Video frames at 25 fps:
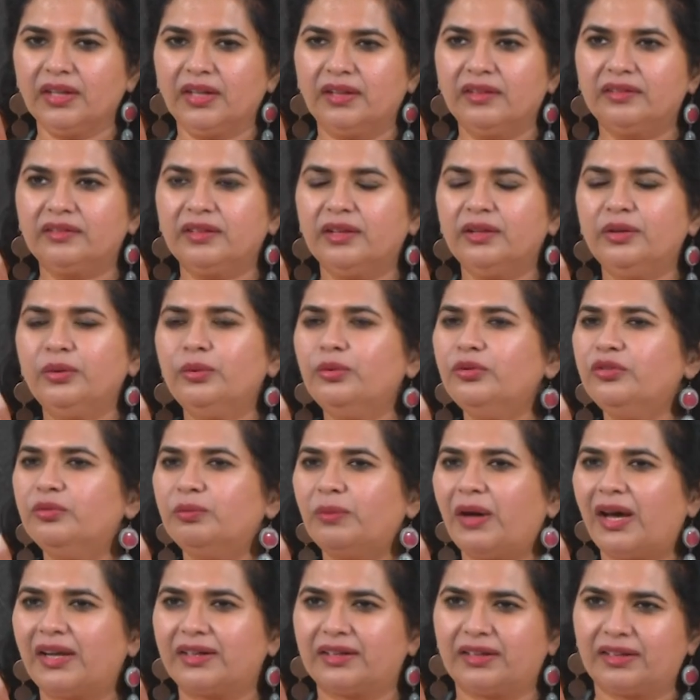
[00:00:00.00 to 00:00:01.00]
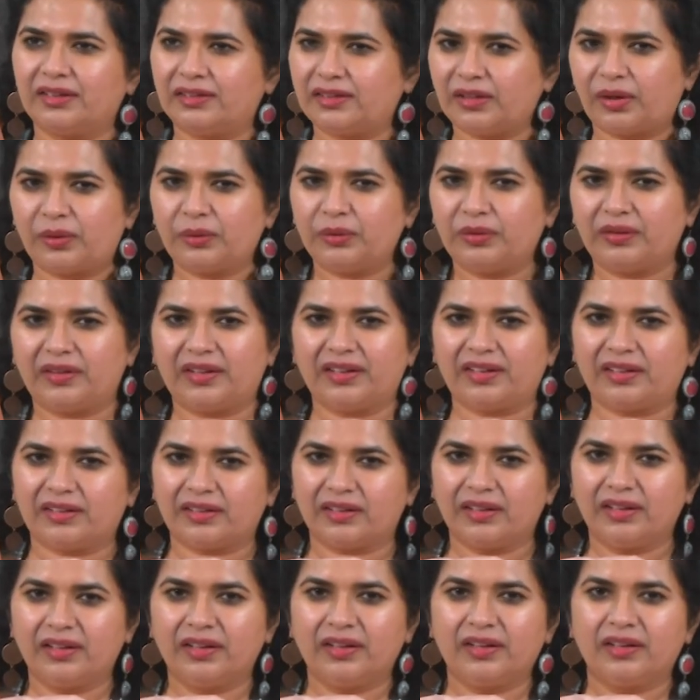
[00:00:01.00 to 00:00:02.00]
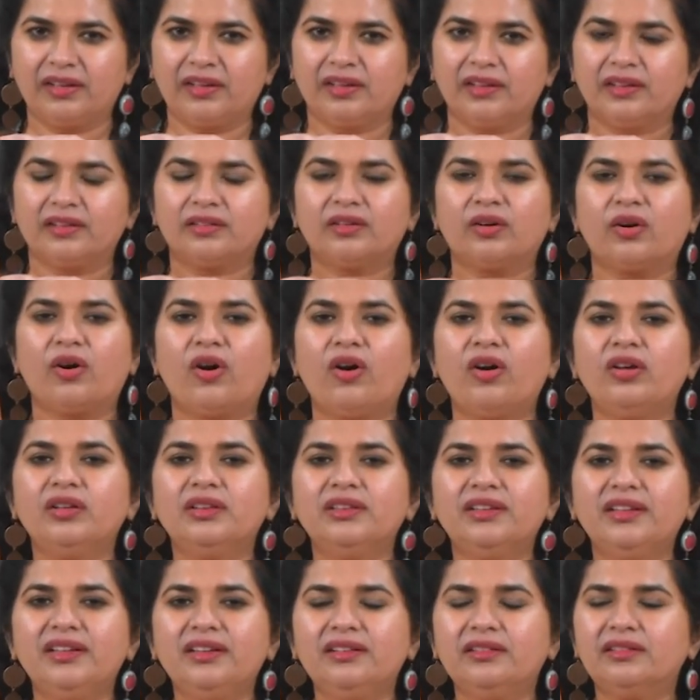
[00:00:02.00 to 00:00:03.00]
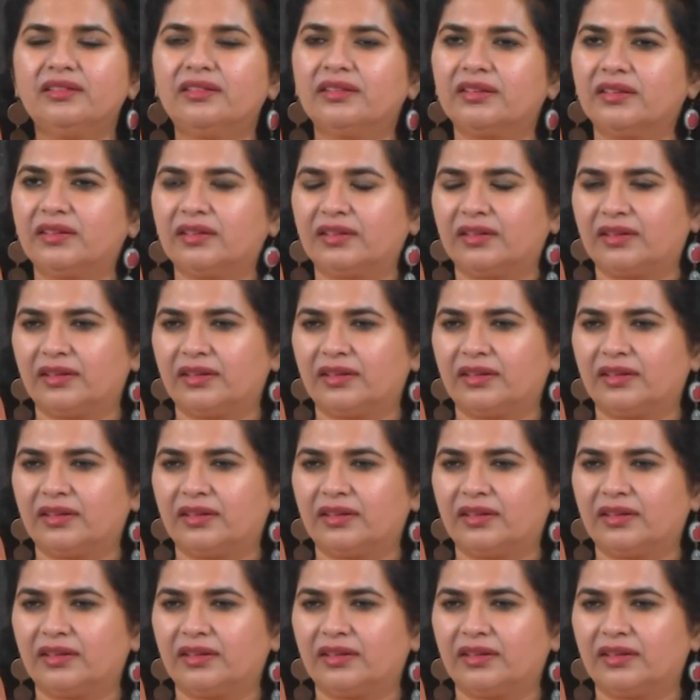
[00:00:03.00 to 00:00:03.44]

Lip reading: It is a huge market out there. So, all these